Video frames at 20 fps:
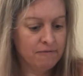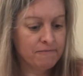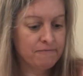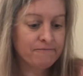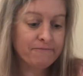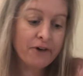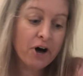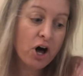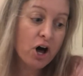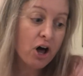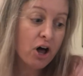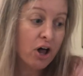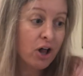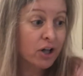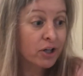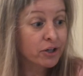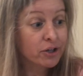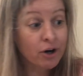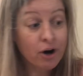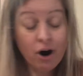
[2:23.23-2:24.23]
fall
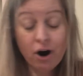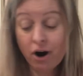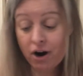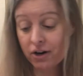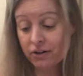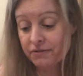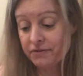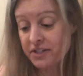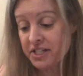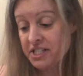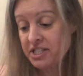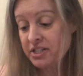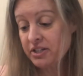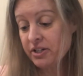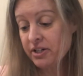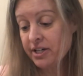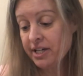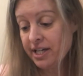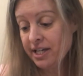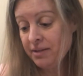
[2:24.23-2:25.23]
or harvest
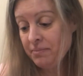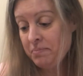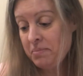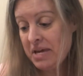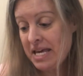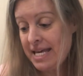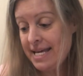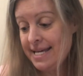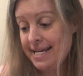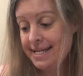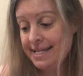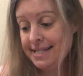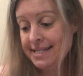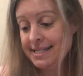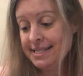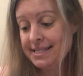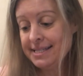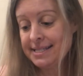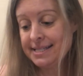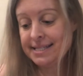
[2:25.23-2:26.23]
looking
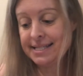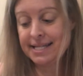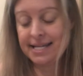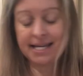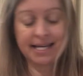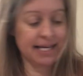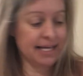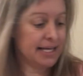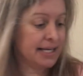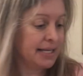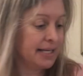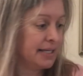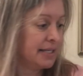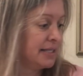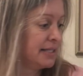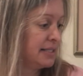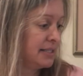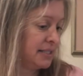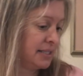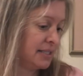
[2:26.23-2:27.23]
piece
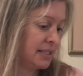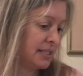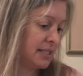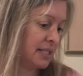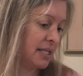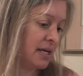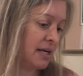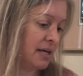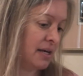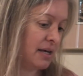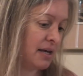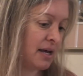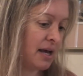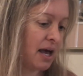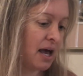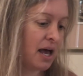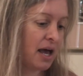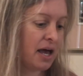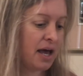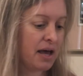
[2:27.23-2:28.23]
is
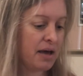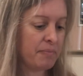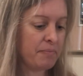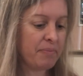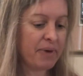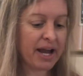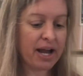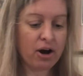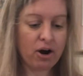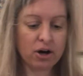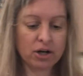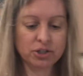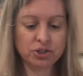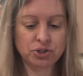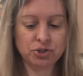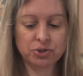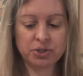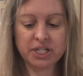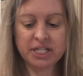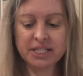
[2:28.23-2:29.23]
by
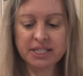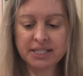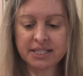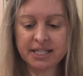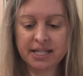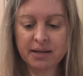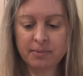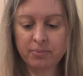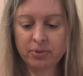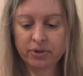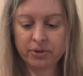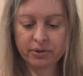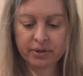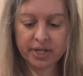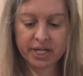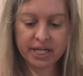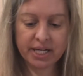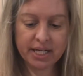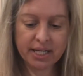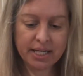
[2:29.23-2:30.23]
Heartstring
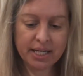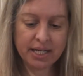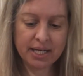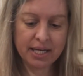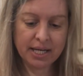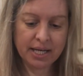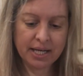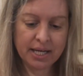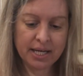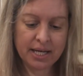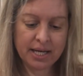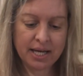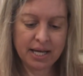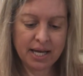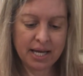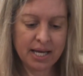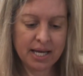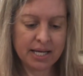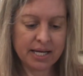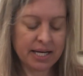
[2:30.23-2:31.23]
Samplery,
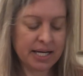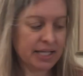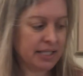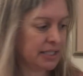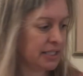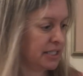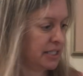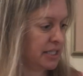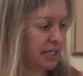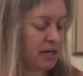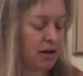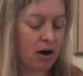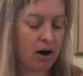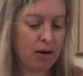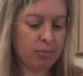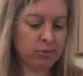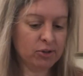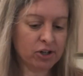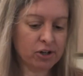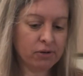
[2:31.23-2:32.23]
and it's The
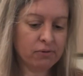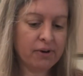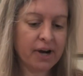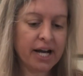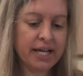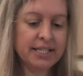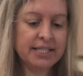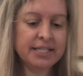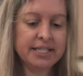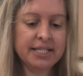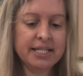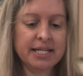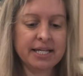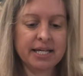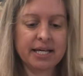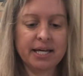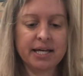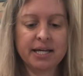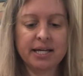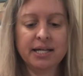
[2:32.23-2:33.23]
Gobbler Rides
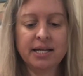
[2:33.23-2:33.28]
Again.